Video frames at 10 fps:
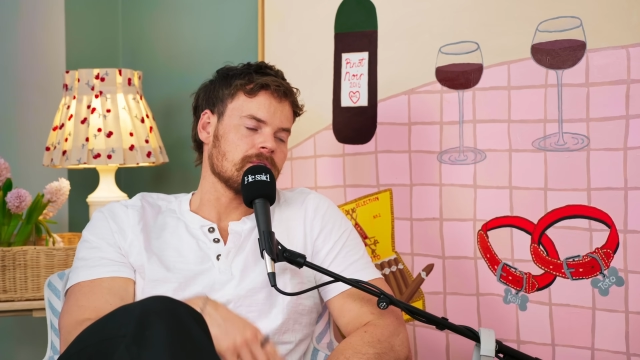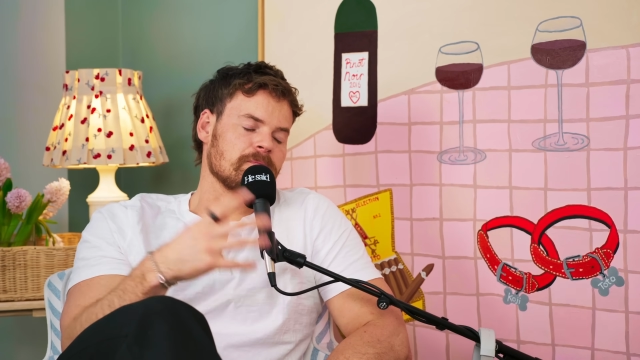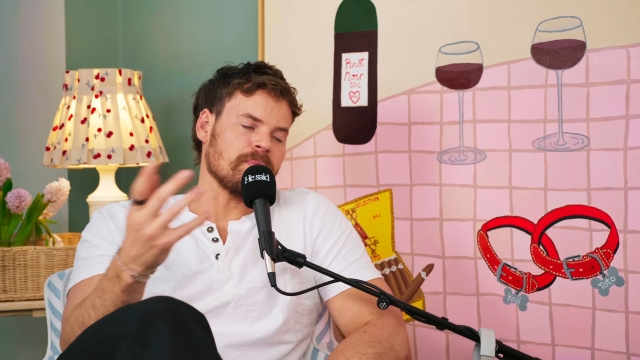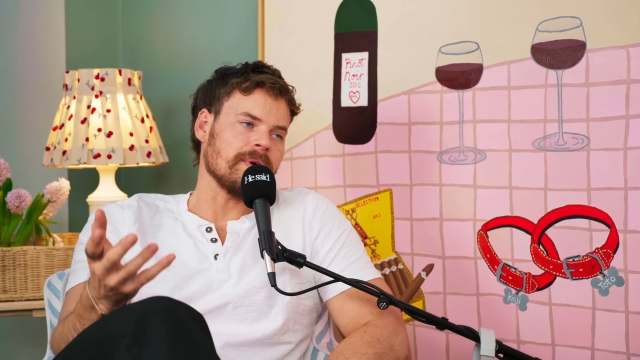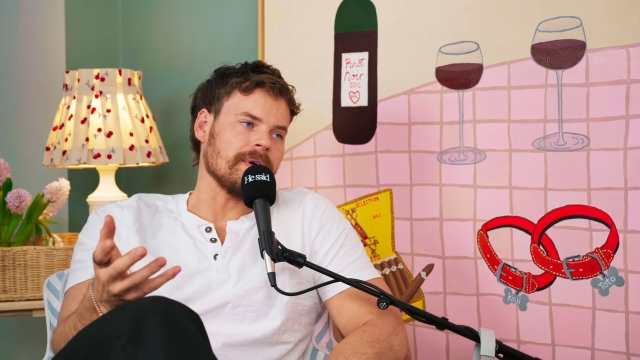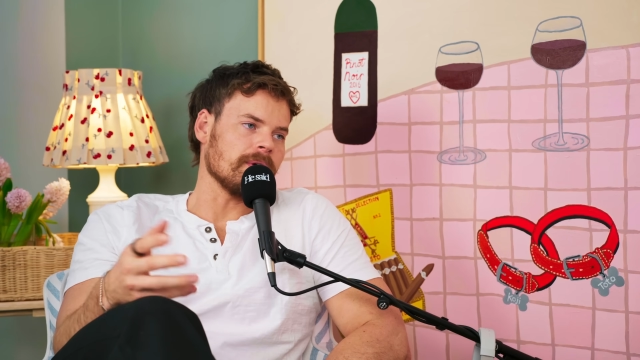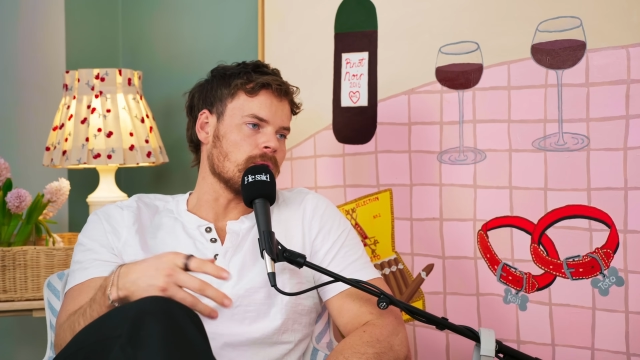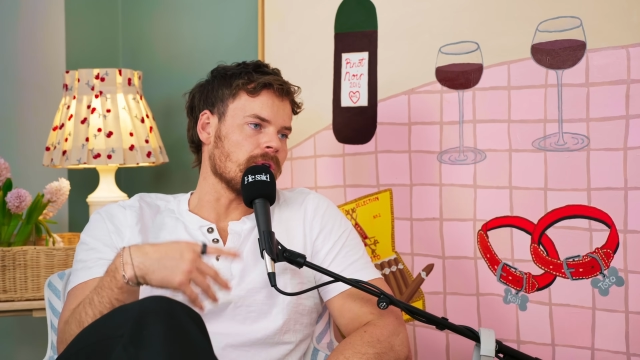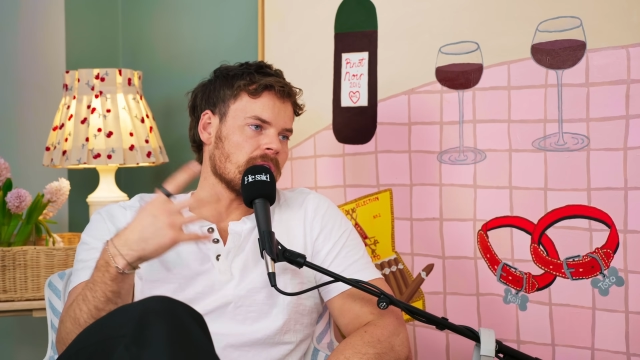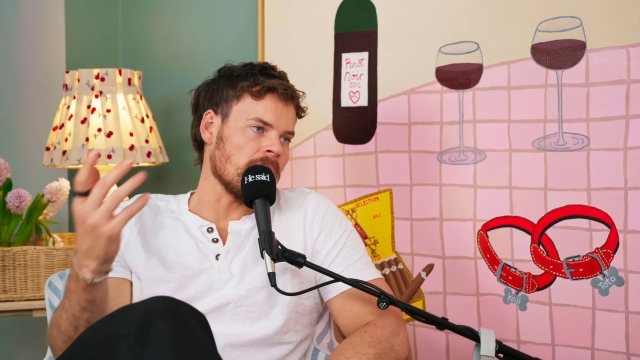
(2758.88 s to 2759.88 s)
spur
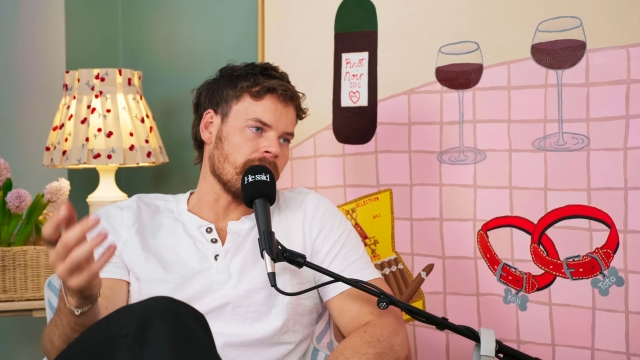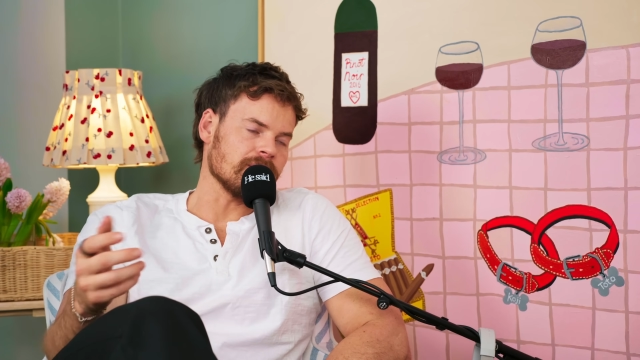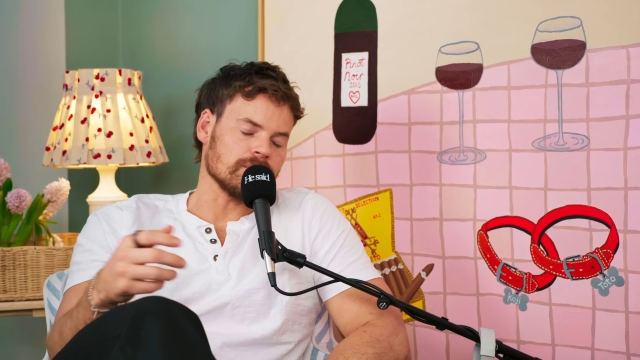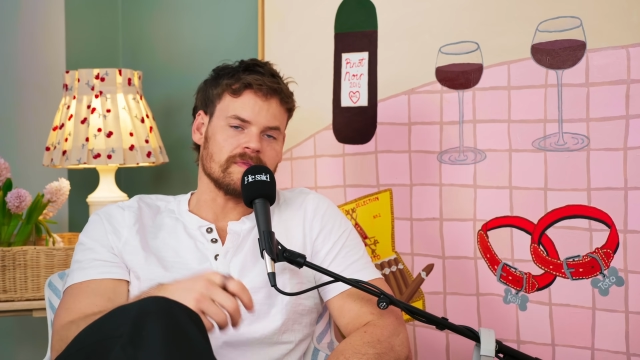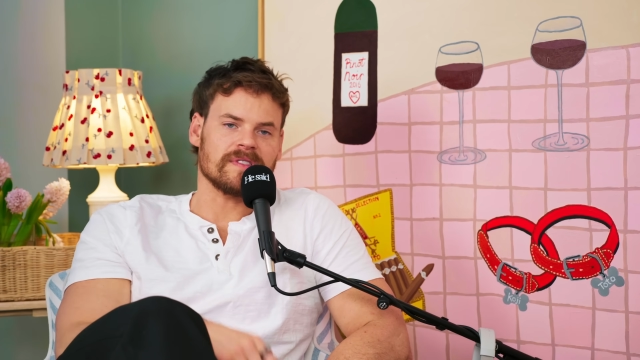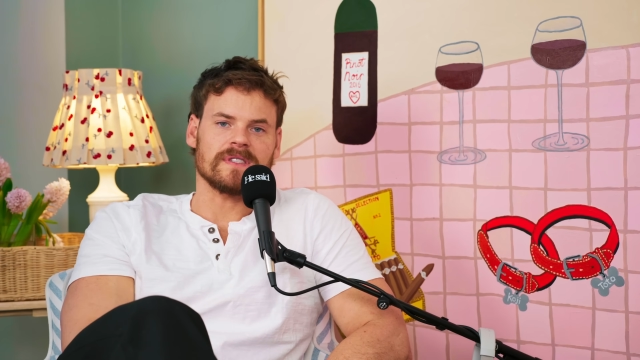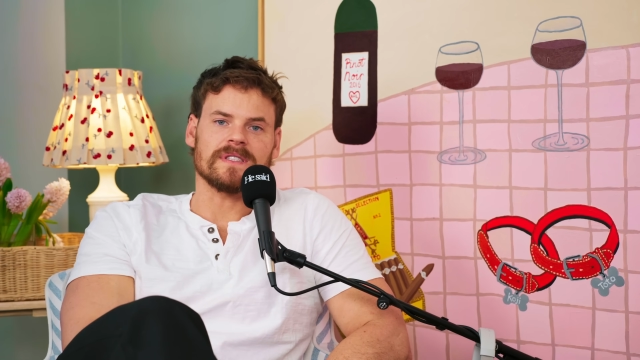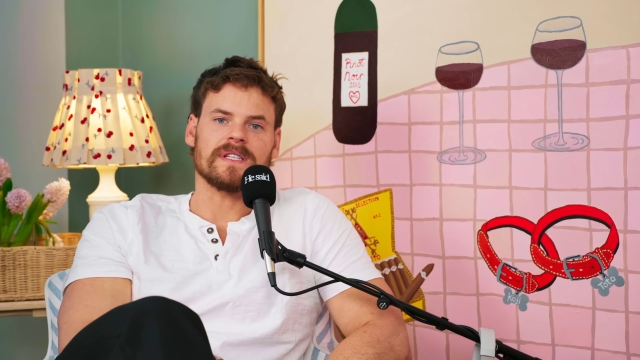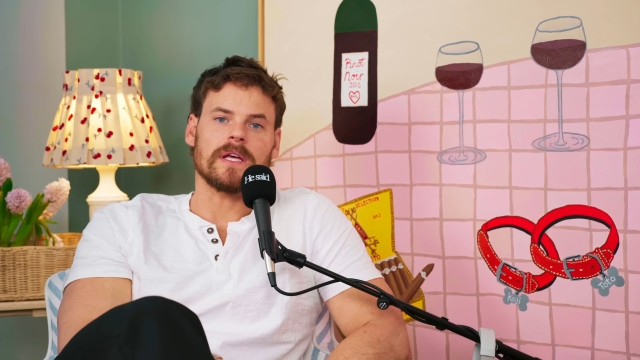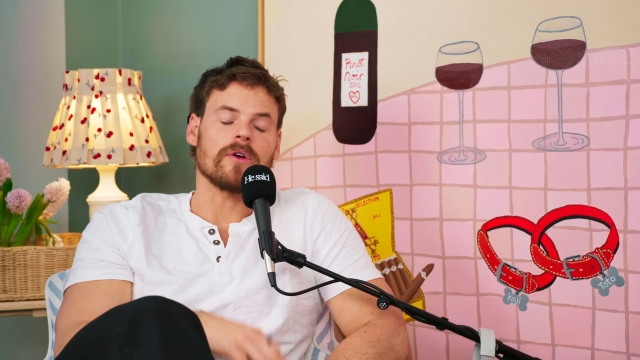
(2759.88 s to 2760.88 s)
or encourage or
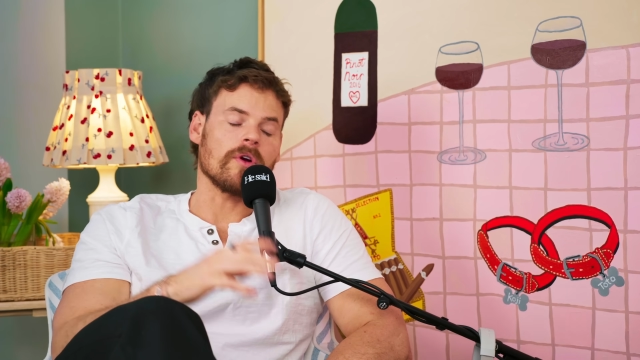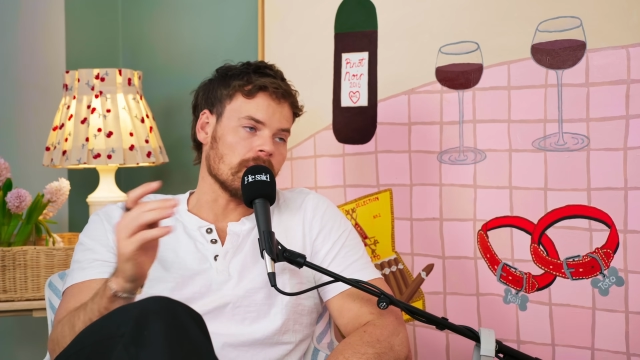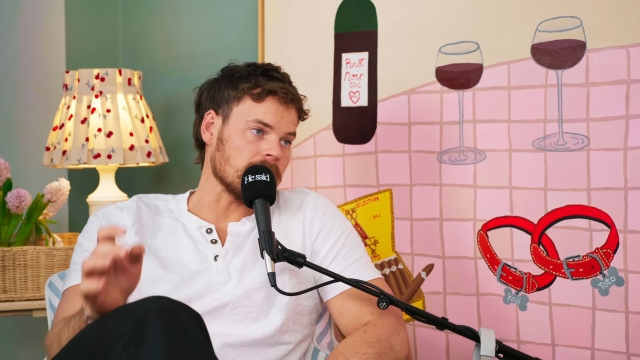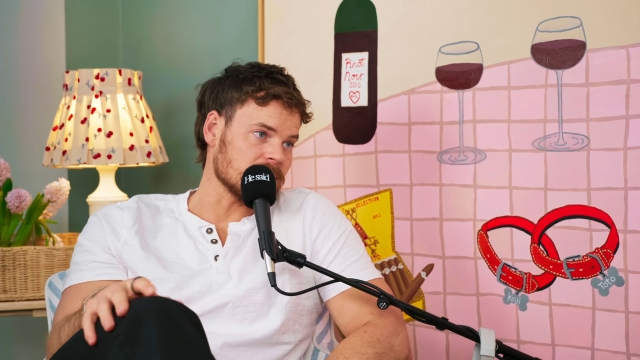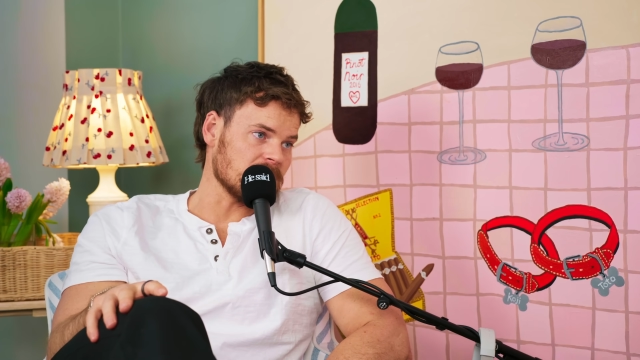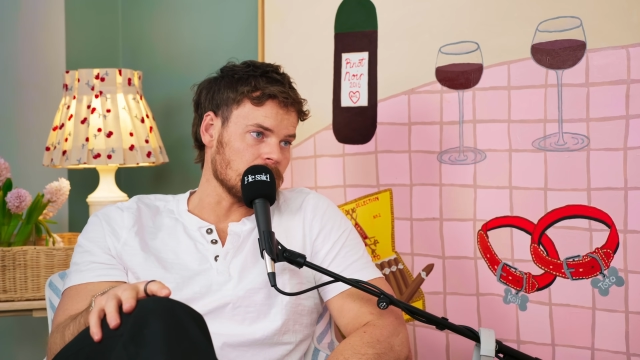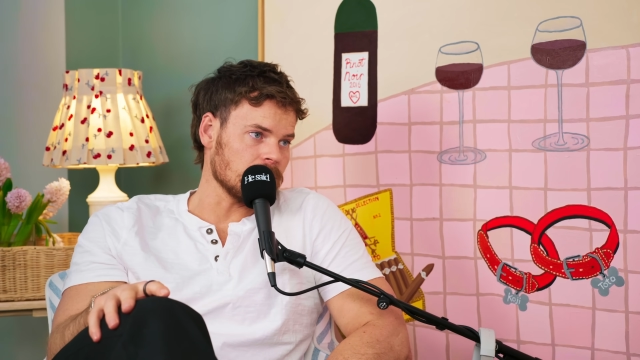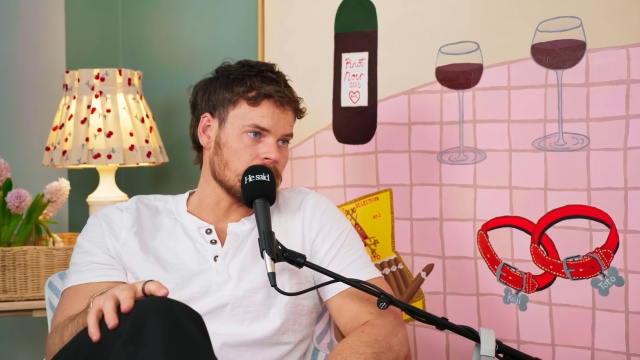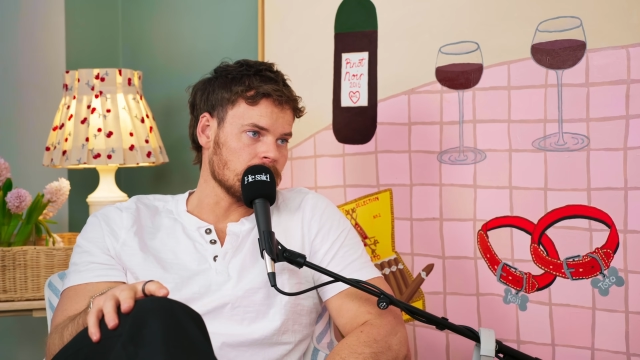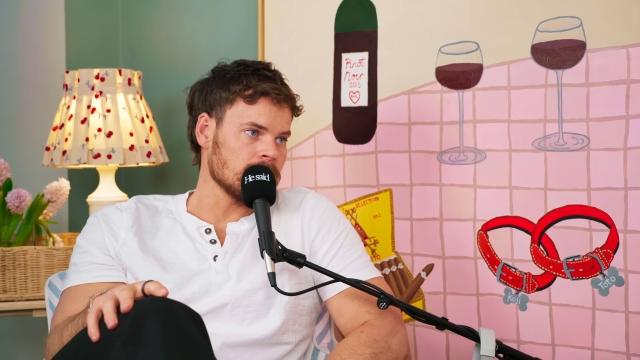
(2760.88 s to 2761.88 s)
facilitate your own
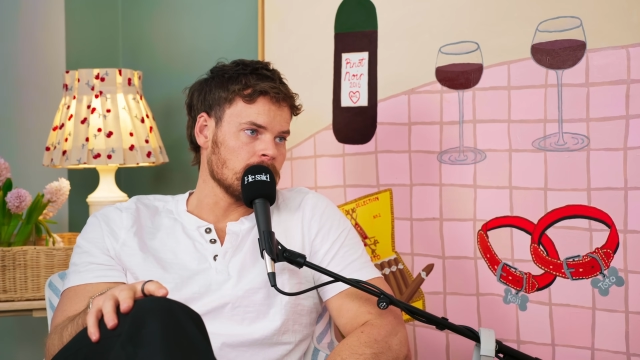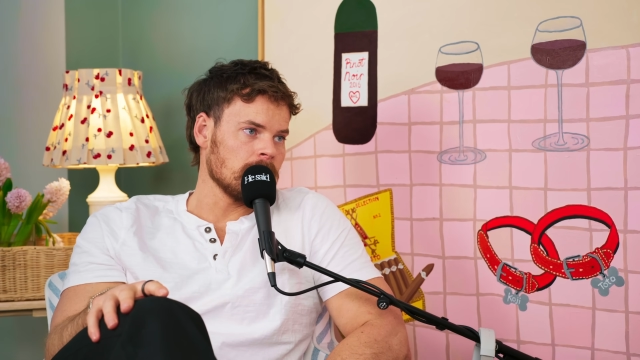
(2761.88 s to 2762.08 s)
conversations,